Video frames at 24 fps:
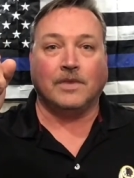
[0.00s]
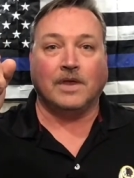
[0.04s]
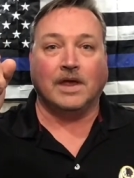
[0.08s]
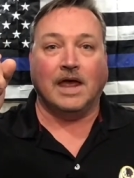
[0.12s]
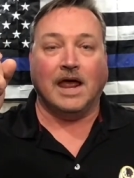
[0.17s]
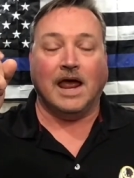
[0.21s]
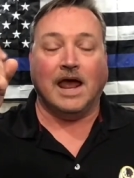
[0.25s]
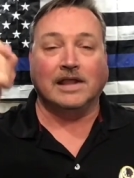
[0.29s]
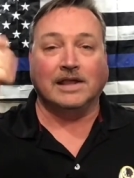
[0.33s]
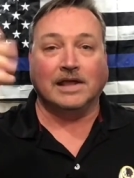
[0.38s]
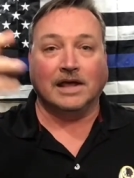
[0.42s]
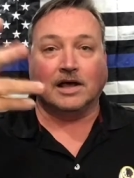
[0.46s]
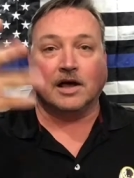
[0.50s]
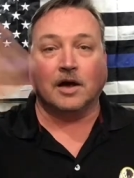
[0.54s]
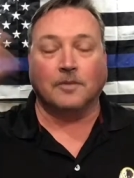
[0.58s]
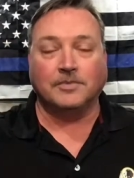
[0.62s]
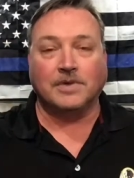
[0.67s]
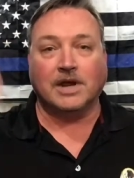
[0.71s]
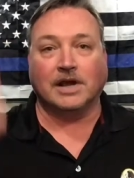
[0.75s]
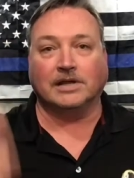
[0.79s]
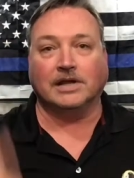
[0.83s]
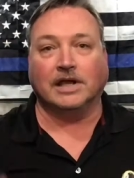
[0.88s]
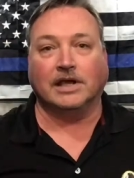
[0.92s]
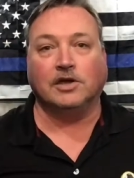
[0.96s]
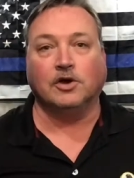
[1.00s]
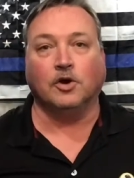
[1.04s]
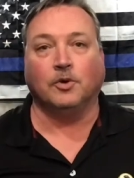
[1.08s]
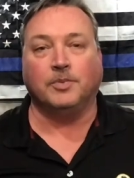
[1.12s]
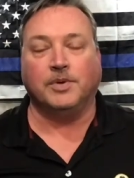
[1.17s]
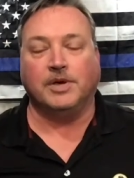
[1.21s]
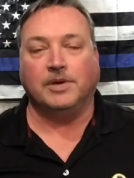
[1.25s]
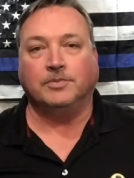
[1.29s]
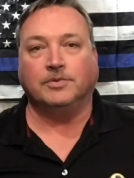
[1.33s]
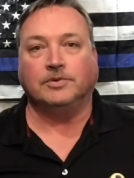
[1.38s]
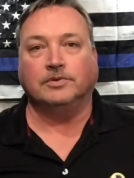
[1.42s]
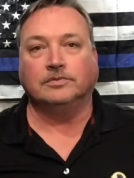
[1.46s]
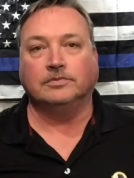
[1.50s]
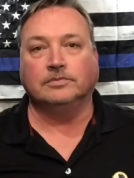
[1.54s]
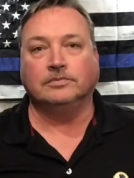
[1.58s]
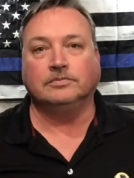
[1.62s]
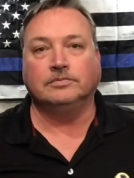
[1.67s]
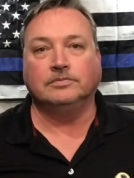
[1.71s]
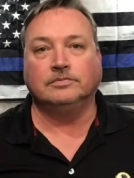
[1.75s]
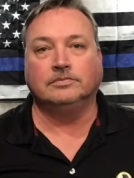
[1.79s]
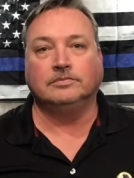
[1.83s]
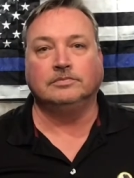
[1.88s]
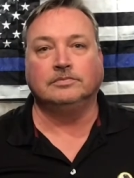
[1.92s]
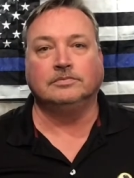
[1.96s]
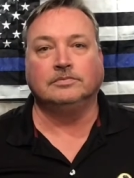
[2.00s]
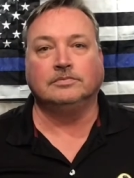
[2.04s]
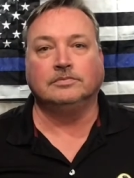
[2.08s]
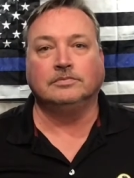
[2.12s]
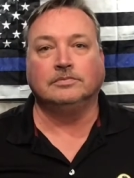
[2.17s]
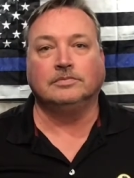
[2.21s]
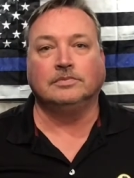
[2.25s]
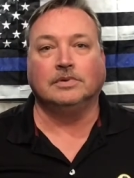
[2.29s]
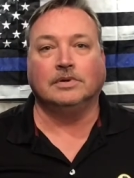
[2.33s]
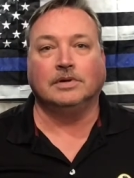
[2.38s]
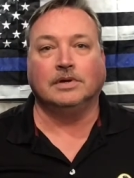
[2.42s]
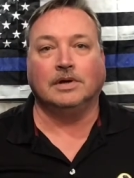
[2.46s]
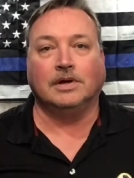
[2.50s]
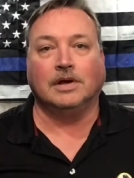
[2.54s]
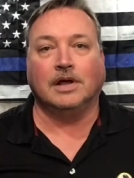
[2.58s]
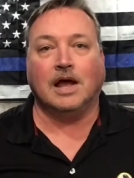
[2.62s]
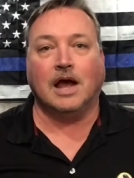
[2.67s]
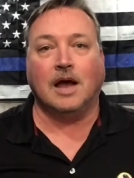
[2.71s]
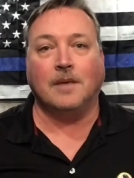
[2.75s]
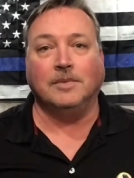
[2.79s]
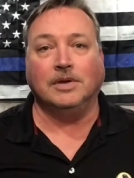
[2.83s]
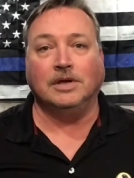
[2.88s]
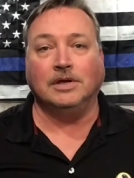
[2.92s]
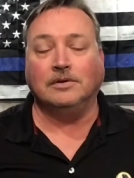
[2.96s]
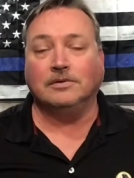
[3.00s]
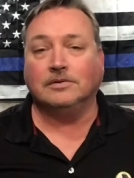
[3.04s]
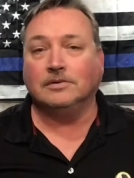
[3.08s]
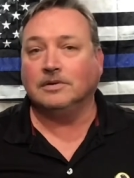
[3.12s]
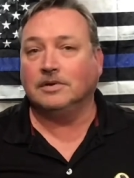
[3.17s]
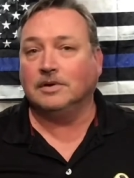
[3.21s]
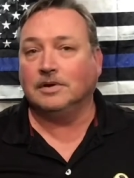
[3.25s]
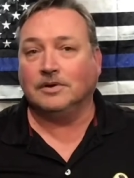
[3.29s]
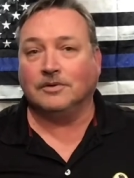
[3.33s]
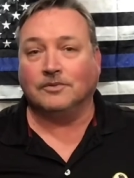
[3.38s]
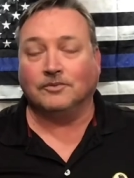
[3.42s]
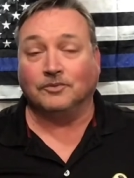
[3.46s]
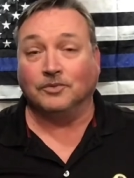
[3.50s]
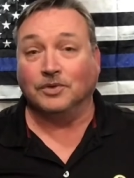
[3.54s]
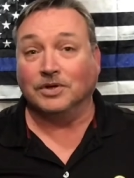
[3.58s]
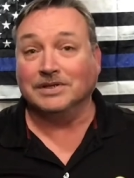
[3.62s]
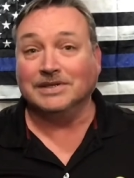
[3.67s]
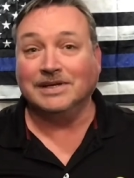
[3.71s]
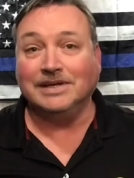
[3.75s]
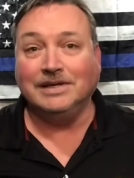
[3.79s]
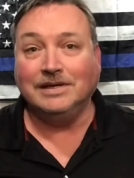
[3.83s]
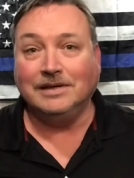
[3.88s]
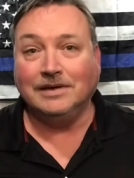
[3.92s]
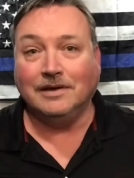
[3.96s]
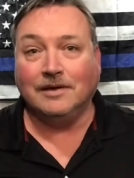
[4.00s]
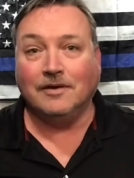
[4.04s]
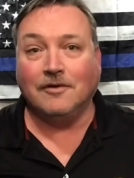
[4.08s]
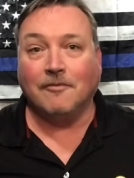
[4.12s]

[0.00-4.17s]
and they come down and they kill people. I mean, really?